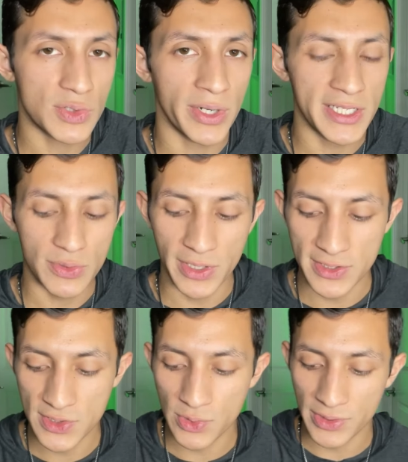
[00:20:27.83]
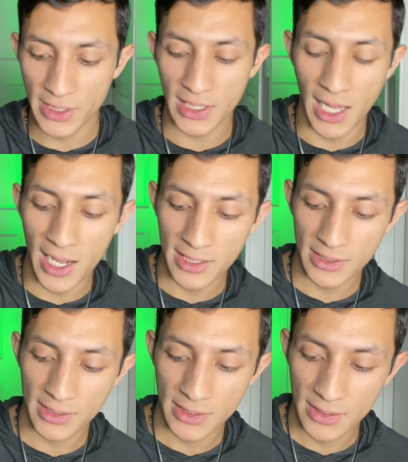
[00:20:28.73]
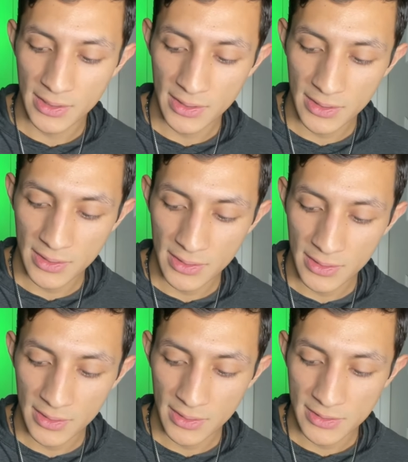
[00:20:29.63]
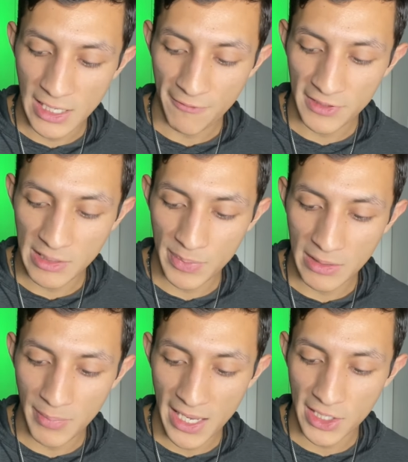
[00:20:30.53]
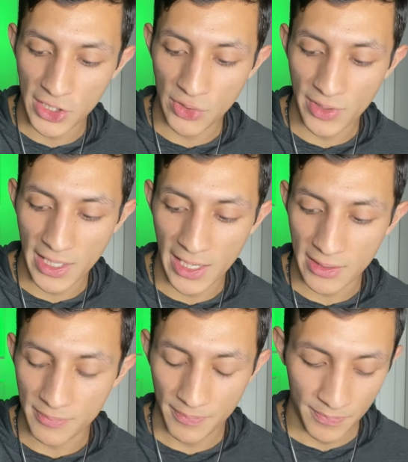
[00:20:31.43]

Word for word: 2022 on the clock. Definitely being made anew again